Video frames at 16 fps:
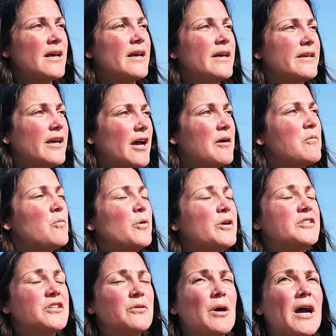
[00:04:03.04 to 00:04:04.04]
Yeah, we
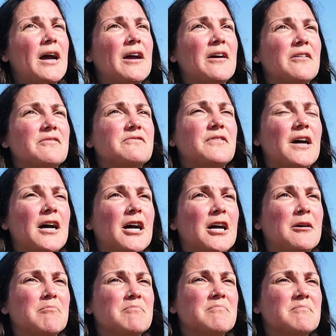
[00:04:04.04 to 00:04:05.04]
do have
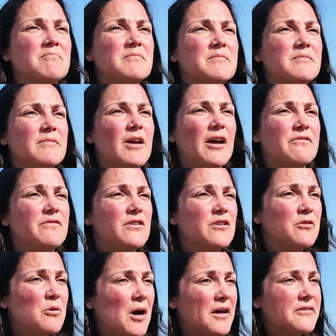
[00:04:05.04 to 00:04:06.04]
a
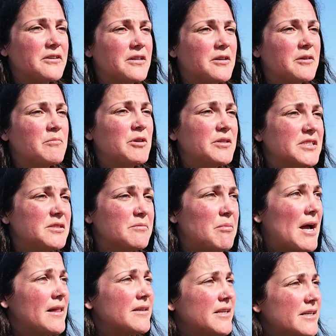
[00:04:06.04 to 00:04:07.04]
few other
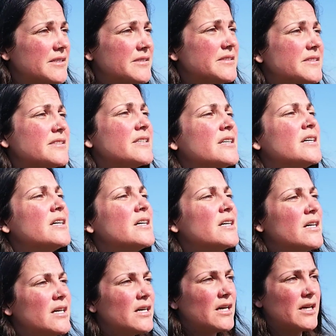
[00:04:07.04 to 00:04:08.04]
municipalities.
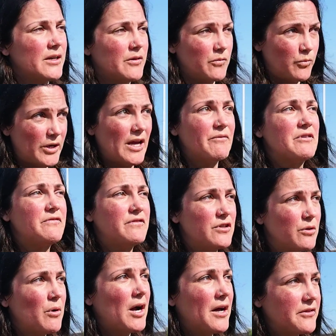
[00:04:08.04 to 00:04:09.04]
We have a
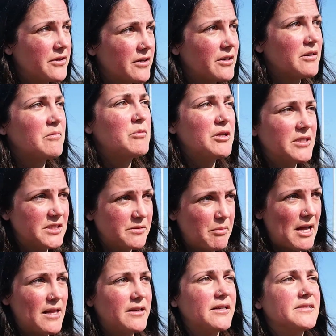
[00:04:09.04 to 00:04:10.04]
few other
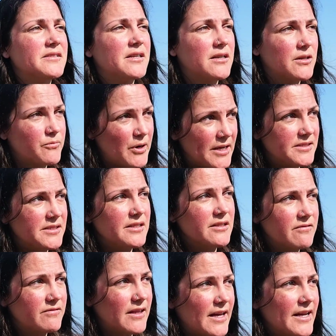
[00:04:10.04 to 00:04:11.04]
municipalities that are raising the
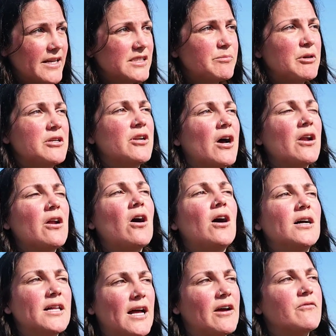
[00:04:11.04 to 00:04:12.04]
flags, but not
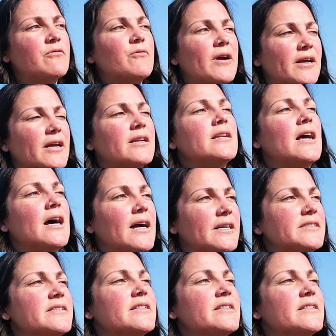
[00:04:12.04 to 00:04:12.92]
all have recognized